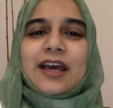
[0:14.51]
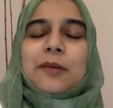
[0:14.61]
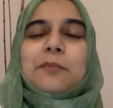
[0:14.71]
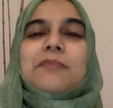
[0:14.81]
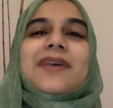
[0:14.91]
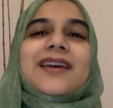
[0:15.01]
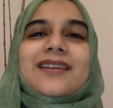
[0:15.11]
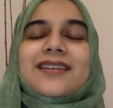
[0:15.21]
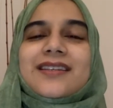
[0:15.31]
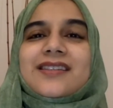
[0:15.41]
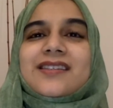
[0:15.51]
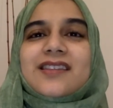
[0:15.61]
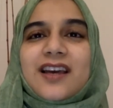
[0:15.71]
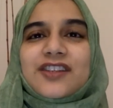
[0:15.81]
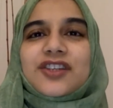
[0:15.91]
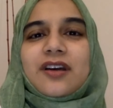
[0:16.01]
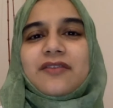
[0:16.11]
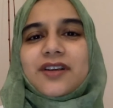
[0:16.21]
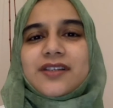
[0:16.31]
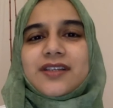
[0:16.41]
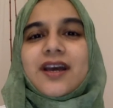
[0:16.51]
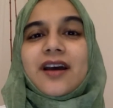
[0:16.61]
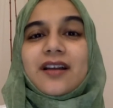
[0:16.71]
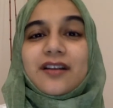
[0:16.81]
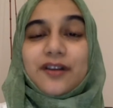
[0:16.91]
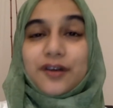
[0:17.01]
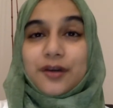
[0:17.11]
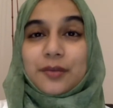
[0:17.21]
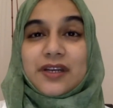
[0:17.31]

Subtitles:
Mint is such a versatile herb.